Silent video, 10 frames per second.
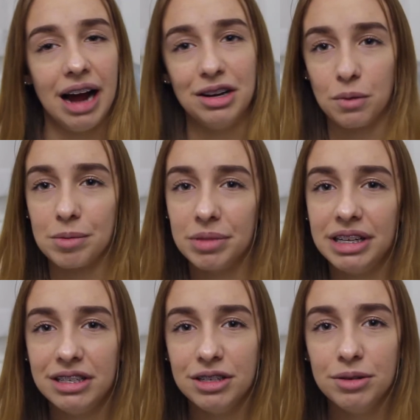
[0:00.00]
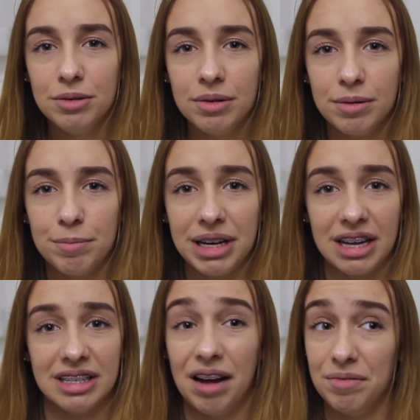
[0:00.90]
I normally do
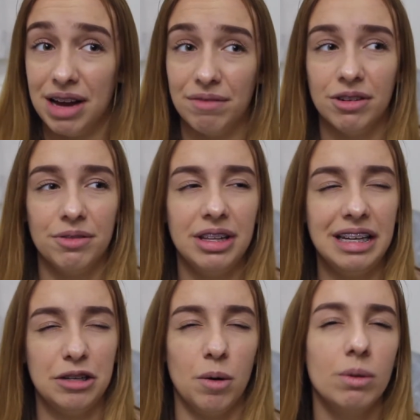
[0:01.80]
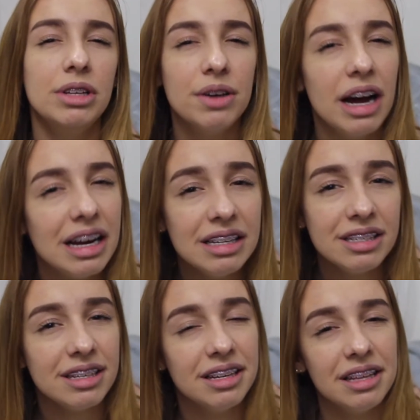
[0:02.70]
because I've never really told you
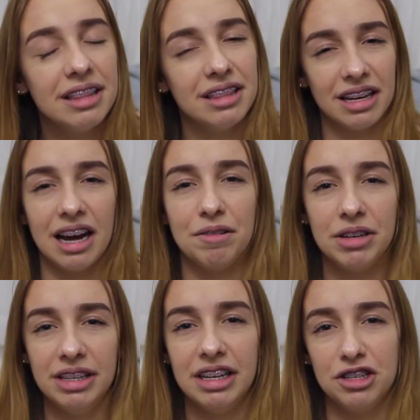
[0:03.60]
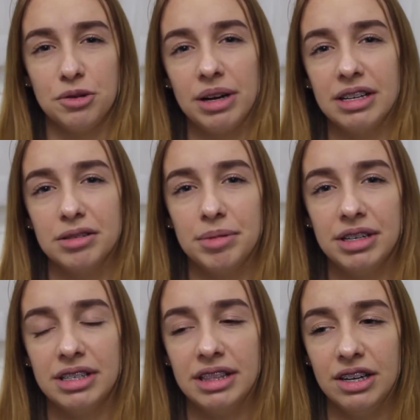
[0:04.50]
guys that I really enjoy
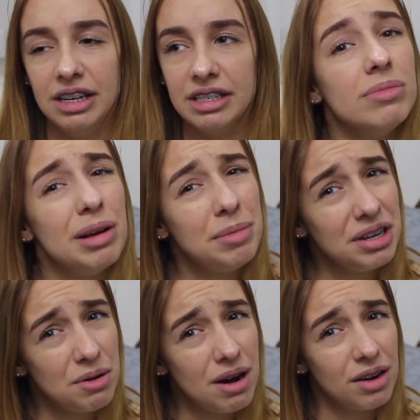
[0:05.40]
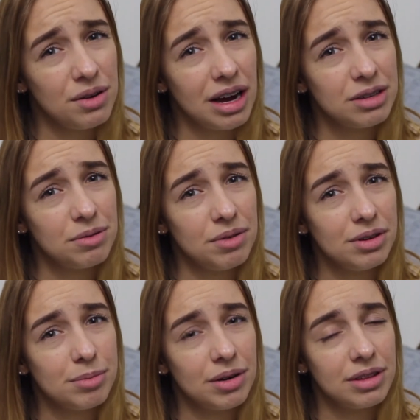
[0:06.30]
conspiracy theories. Let me know how you guys would
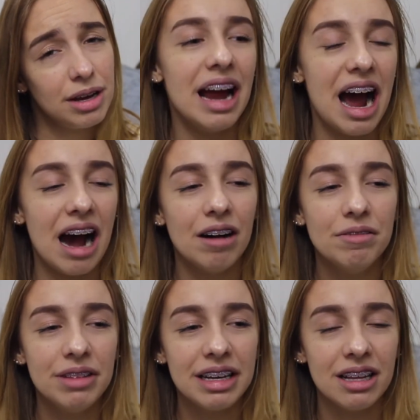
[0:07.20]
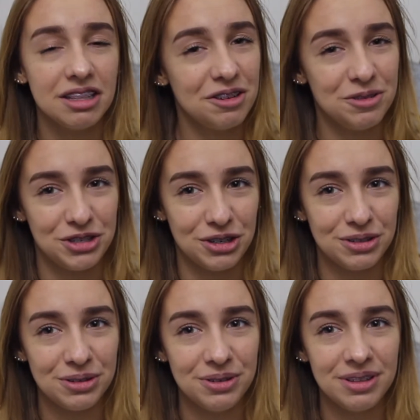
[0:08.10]
feel about that. I have like a little
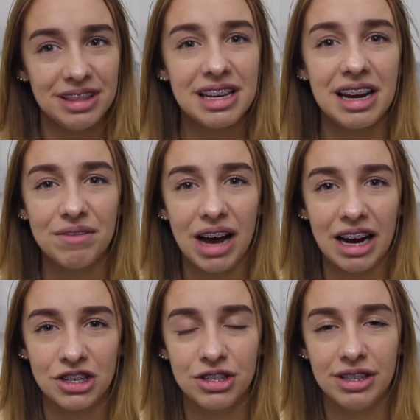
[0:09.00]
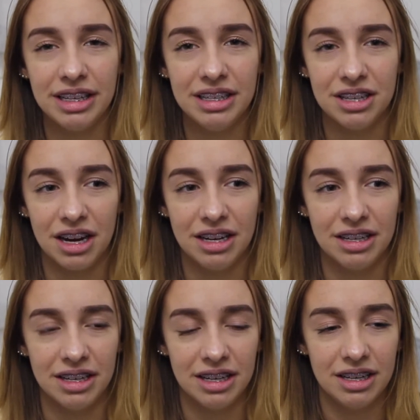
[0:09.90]
journal that I've actually done
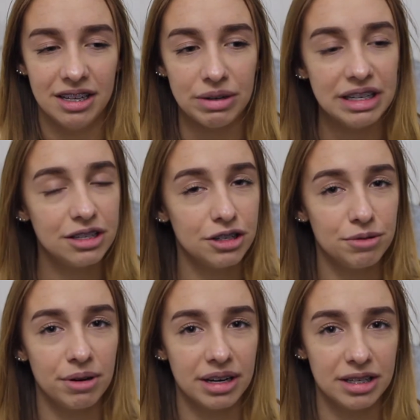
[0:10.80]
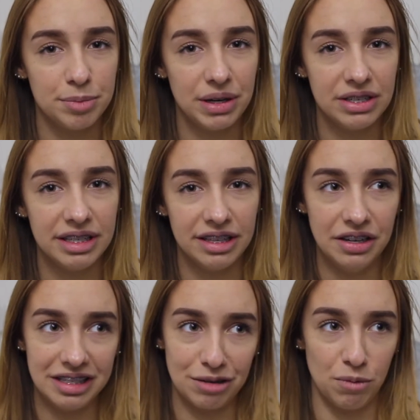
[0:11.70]
research for conspiracy
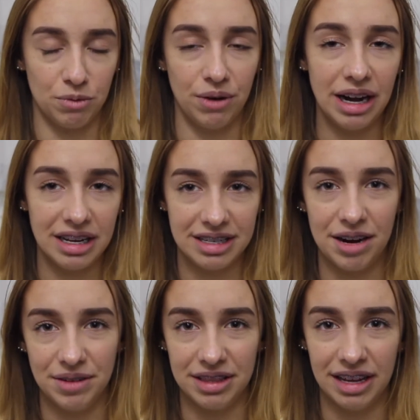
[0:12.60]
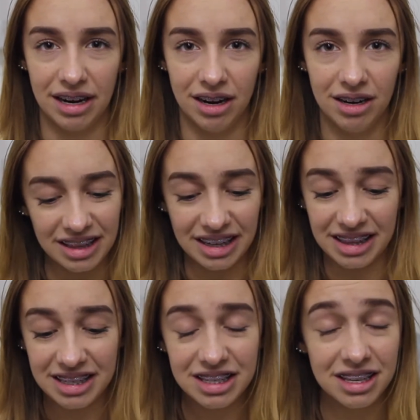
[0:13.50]
theories and we'll write it down in there. Like
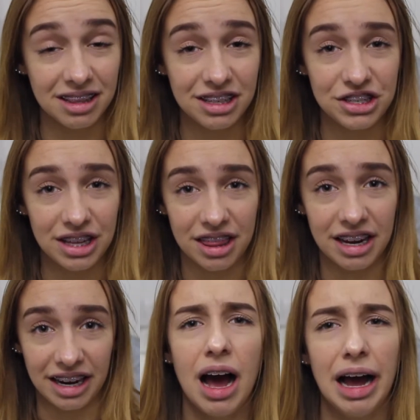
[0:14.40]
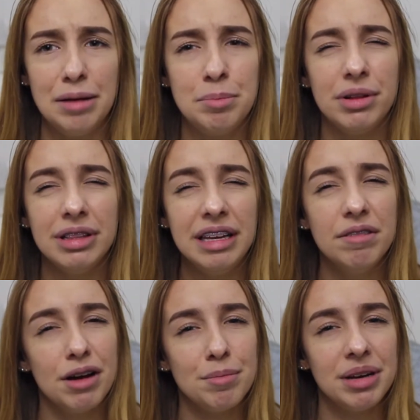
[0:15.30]
this is a legit thing. I
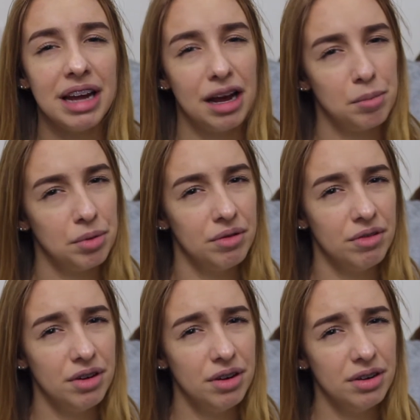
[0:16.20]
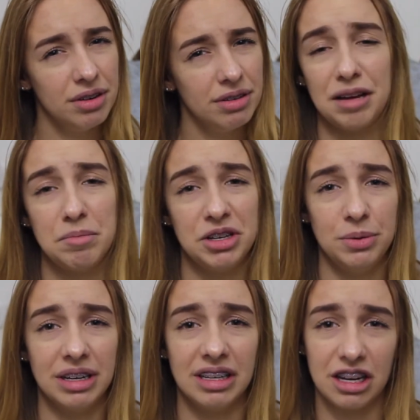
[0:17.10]
believe I'm an ambivert, in
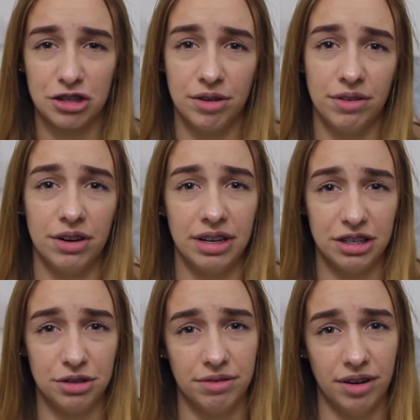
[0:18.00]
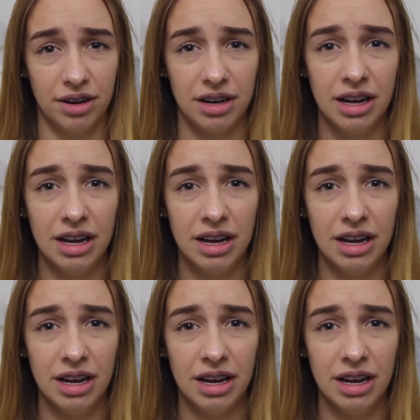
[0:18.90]
between an extrovert and introvert.